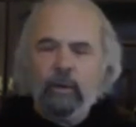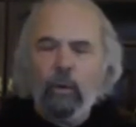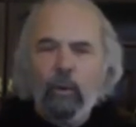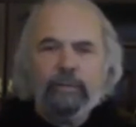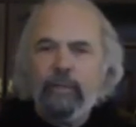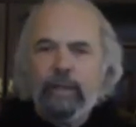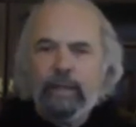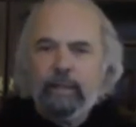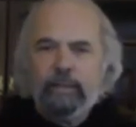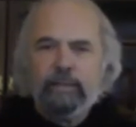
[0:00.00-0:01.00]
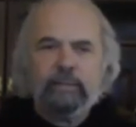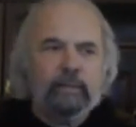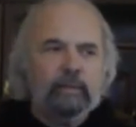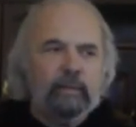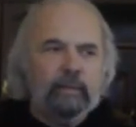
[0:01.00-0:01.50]
hoard things,
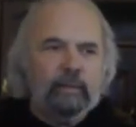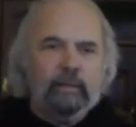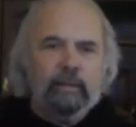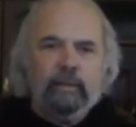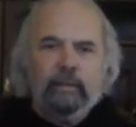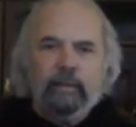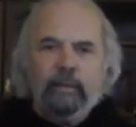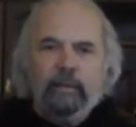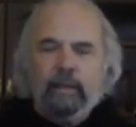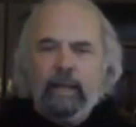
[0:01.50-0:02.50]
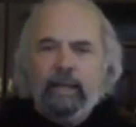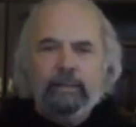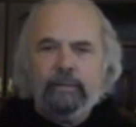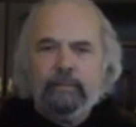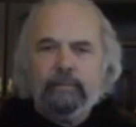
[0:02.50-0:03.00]
and